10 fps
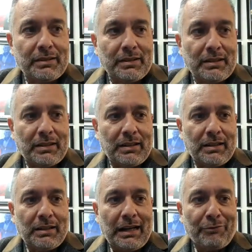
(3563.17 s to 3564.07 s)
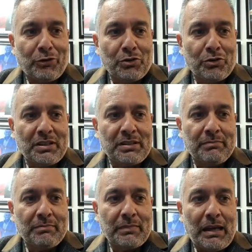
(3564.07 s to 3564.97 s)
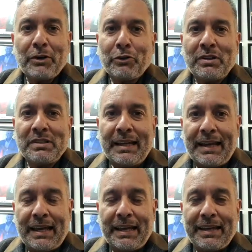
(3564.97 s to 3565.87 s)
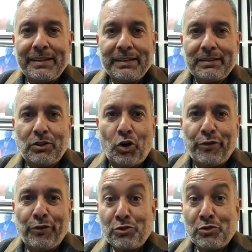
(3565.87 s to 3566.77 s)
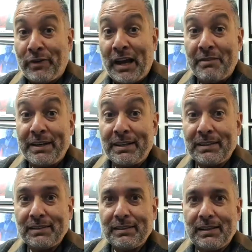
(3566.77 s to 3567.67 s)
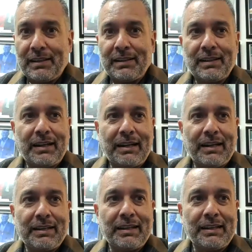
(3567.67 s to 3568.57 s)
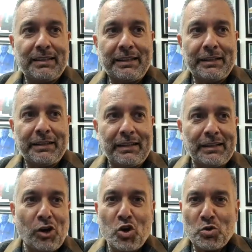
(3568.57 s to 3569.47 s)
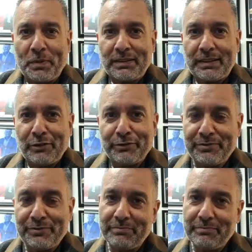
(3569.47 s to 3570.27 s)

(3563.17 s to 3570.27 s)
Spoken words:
have got the immigrant DNA of surviving in hospital kind of